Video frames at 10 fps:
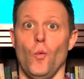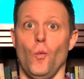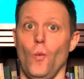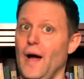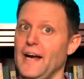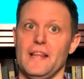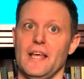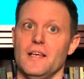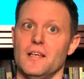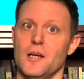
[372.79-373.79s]
Why do
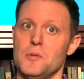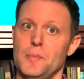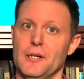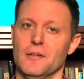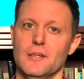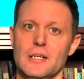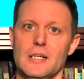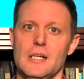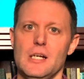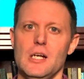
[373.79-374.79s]
they come to Peter?
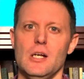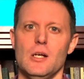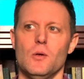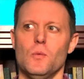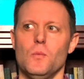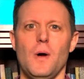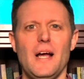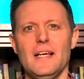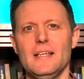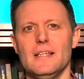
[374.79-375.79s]

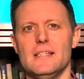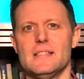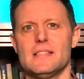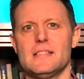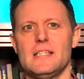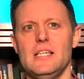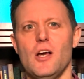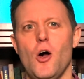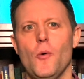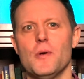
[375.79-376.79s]
Why is he
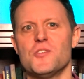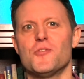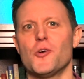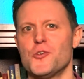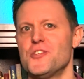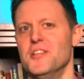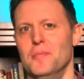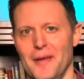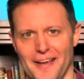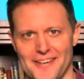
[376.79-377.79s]
always first in the
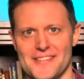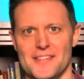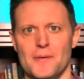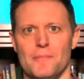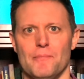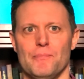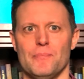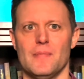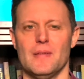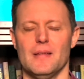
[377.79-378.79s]
mix?
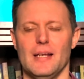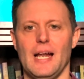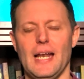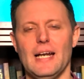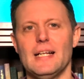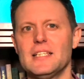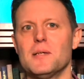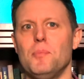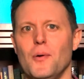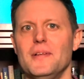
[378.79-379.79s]
And I like
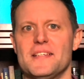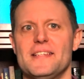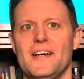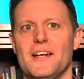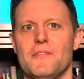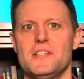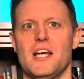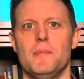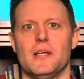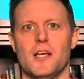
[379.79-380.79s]
to point this out every
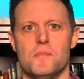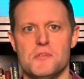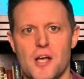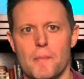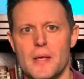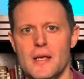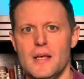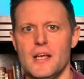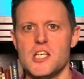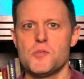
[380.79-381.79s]
time it comes up,
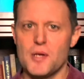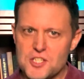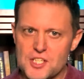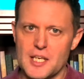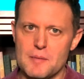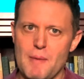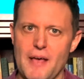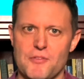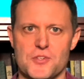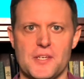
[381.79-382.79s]
especially in
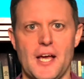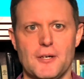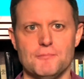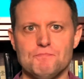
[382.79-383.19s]
Matthew's account.